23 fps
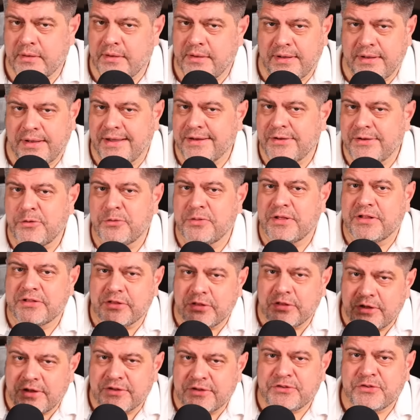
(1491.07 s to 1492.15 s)
I know that
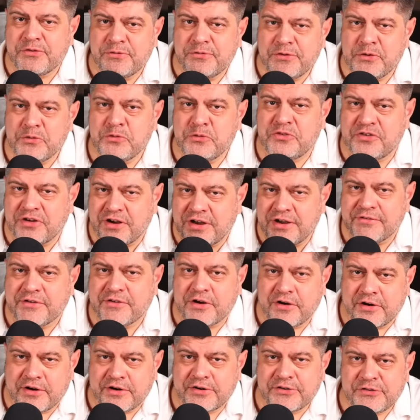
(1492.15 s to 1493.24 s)
lots of you drive
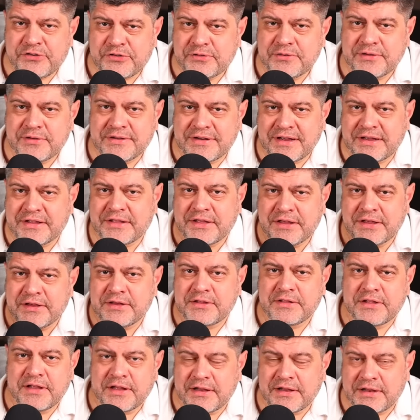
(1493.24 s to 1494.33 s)
cars, and I
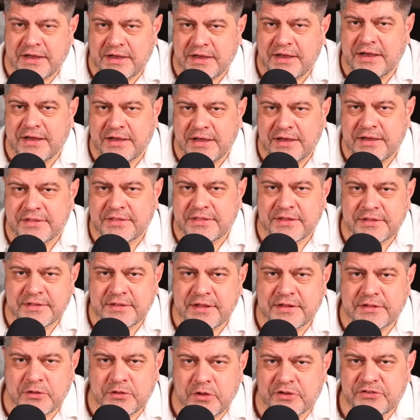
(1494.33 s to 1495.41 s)
think
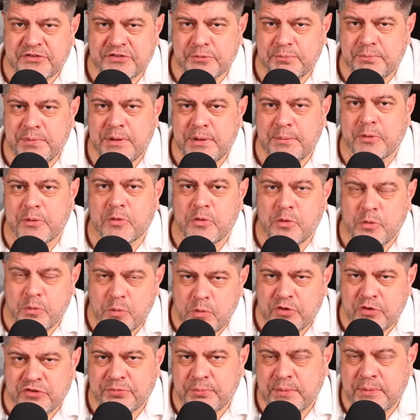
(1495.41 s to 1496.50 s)
that lots of people who
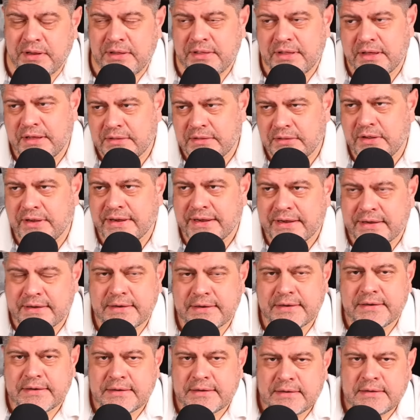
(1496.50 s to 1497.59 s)
watch me, they like
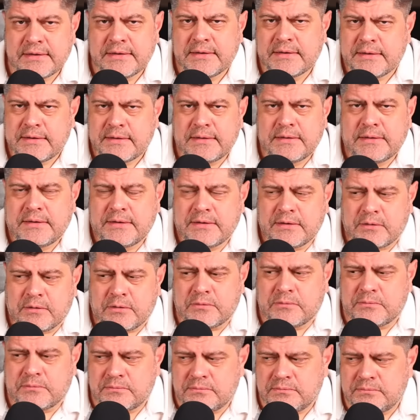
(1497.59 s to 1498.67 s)
you
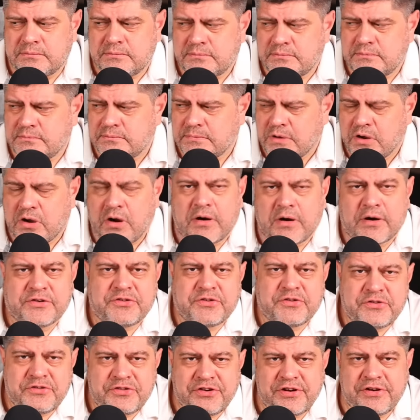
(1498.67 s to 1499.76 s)
know, cars
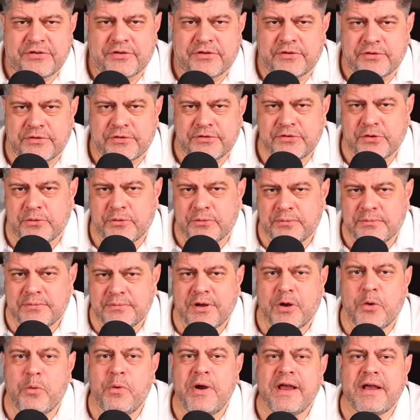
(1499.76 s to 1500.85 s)
in general. So
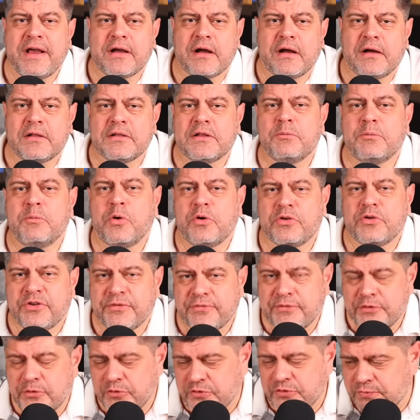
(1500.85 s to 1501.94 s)
quick automotive
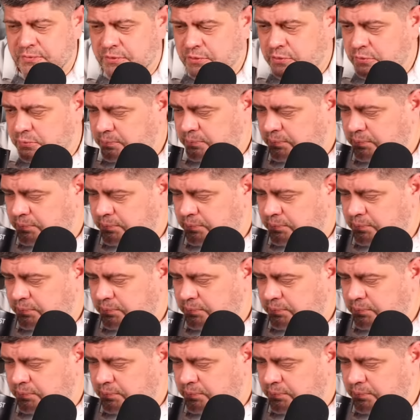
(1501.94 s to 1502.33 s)
news for you.